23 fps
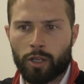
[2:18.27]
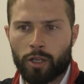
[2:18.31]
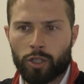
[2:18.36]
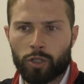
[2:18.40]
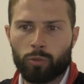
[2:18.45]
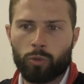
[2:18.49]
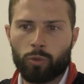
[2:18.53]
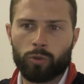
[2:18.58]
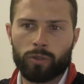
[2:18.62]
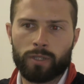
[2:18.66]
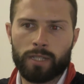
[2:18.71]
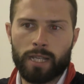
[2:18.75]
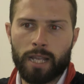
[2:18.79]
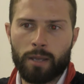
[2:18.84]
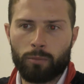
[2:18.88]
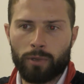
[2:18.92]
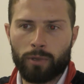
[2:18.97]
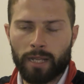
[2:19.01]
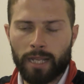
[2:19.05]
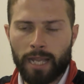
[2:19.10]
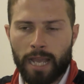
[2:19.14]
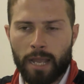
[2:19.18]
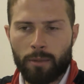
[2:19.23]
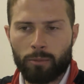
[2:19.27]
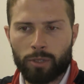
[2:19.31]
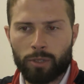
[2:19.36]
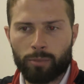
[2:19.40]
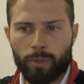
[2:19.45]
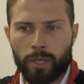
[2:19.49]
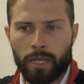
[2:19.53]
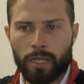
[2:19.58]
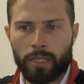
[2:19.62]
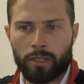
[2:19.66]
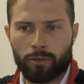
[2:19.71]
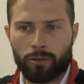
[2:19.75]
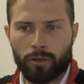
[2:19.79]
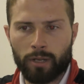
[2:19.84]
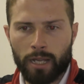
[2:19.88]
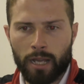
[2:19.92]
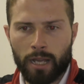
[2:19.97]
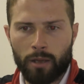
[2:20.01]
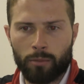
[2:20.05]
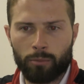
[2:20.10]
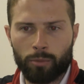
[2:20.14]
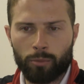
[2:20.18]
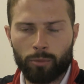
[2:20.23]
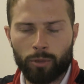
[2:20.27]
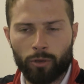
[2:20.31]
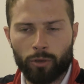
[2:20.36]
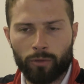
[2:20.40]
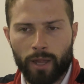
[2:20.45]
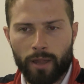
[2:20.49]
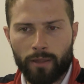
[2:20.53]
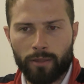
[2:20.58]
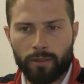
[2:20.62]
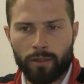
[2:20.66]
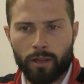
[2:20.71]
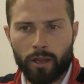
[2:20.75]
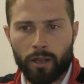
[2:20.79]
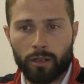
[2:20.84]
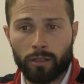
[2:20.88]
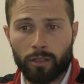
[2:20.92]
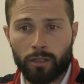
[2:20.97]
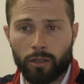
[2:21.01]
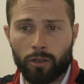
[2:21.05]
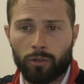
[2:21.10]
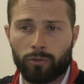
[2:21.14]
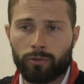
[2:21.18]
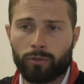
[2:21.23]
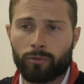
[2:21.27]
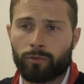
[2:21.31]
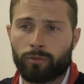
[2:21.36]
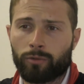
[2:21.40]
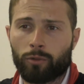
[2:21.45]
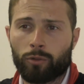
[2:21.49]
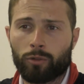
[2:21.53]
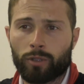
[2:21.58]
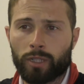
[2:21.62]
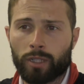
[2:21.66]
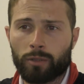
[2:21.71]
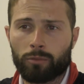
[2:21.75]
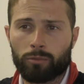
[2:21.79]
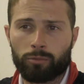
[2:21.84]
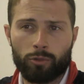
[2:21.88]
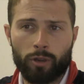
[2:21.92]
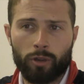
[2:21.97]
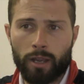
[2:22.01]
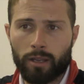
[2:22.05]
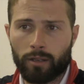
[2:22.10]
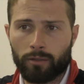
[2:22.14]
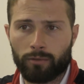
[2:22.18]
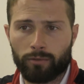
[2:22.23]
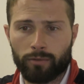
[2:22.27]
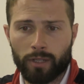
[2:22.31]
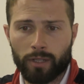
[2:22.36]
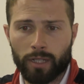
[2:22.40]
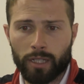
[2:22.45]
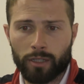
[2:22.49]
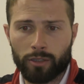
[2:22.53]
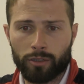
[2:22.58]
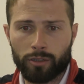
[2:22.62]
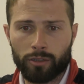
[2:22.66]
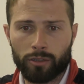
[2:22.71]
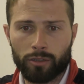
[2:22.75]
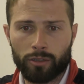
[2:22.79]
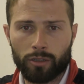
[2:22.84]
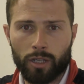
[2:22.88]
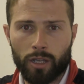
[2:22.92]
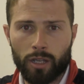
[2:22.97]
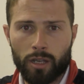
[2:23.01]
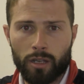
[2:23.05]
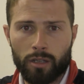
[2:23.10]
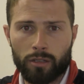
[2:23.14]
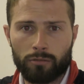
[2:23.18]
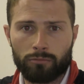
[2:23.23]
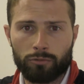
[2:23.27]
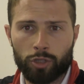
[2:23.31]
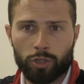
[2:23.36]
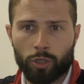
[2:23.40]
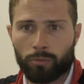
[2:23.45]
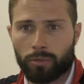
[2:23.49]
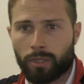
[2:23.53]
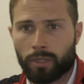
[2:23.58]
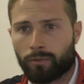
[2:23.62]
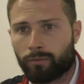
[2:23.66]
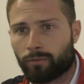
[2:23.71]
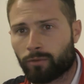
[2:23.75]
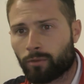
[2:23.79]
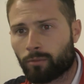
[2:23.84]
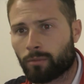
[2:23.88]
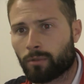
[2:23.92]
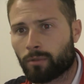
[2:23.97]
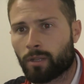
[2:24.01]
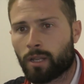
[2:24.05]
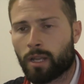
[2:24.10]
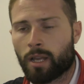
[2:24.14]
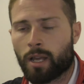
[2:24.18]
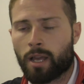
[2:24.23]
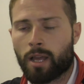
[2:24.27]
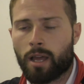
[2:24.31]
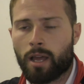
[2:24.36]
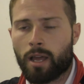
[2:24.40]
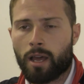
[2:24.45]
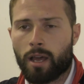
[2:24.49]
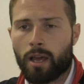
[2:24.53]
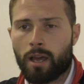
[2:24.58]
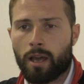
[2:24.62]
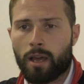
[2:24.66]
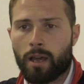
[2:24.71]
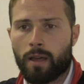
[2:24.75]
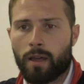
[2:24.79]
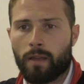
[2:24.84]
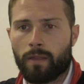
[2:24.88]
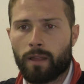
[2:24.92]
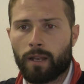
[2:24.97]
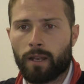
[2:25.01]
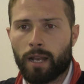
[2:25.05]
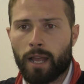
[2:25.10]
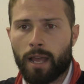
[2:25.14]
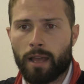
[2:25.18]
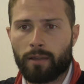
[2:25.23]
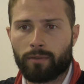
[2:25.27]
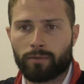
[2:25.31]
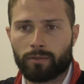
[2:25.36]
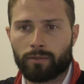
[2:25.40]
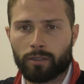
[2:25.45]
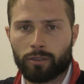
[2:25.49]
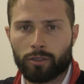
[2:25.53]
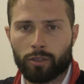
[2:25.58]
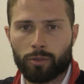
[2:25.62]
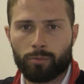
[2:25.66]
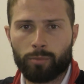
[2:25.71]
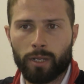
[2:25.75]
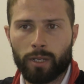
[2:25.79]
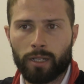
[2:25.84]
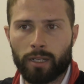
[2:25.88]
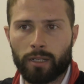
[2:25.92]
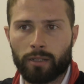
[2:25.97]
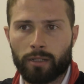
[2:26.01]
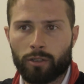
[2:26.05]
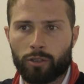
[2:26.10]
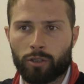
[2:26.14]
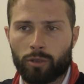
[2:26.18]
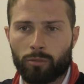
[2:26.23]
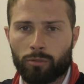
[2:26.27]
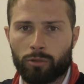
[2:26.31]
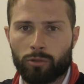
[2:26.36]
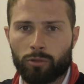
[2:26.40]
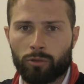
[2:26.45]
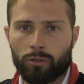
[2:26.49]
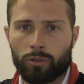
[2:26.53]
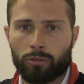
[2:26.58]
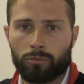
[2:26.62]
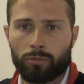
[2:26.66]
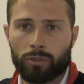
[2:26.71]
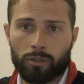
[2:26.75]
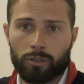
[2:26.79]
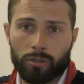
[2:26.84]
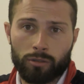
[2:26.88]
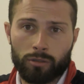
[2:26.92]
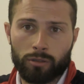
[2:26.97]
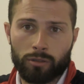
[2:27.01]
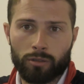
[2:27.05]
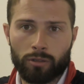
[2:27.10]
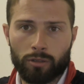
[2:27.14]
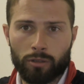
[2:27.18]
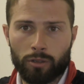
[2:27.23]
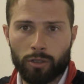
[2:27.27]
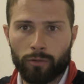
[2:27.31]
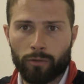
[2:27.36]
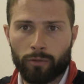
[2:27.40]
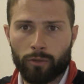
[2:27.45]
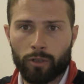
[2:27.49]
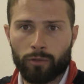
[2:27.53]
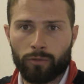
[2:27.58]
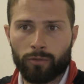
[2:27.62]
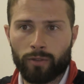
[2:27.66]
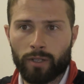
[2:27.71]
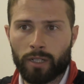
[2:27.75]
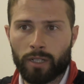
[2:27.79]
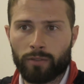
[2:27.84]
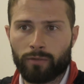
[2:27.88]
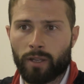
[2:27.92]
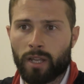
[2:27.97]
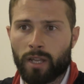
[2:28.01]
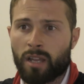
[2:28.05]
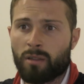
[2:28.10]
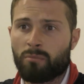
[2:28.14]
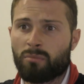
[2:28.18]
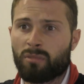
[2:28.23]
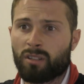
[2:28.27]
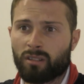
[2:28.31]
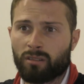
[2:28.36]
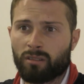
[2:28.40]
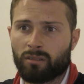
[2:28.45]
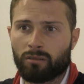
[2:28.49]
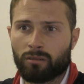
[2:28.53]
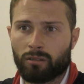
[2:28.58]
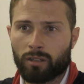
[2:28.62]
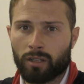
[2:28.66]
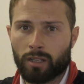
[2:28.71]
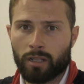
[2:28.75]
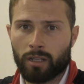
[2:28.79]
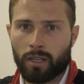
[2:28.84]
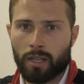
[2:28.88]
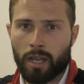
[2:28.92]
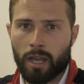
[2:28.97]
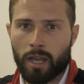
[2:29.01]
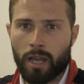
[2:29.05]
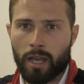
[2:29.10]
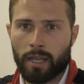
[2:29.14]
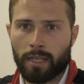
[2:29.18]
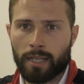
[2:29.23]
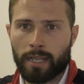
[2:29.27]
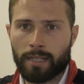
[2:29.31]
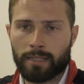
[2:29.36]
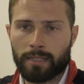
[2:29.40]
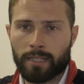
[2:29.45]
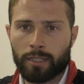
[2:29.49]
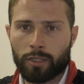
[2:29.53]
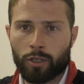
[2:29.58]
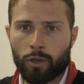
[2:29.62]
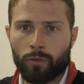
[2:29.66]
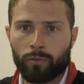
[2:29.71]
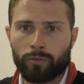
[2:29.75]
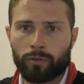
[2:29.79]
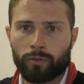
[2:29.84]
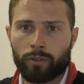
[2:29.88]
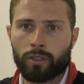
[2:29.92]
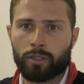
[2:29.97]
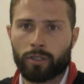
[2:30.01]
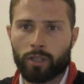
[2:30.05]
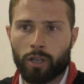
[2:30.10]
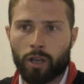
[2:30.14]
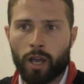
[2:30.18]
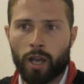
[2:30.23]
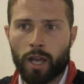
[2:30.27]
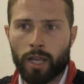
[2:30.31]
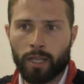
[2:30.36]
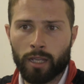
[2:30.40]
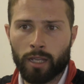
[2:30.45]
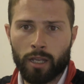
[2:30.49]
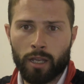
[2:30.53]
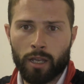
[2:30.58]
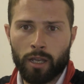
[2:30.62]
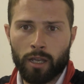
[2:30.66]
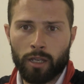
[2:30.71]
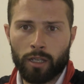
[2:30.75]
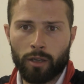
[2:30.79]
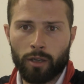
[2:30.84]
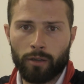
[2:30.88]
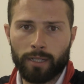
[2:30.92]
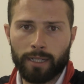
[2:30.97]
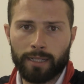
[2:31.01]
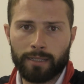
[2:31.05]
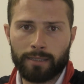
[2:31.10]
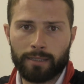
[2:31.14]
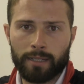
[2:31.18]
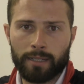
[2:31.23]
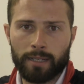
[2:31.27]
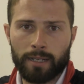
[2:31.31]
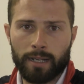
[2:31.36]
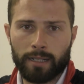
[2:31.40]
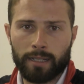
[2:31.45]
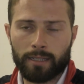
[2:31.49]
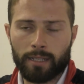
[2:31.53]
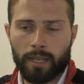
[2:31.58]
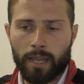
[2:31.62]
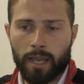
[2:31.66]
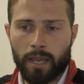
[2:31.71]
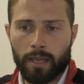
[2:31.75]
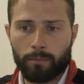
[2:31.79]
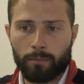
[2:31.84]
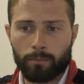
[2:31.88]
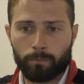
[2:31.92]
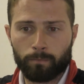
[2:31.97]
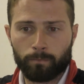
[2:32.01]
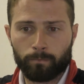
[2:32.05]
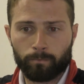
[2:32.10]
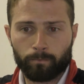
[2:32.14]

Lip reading: towards the end when the game was petering out, but we got that third goal from Fordy, great finish, chopped in from the left and just bent it in the top corner, which is another good finish for him, and gets his confidence high going into the next game.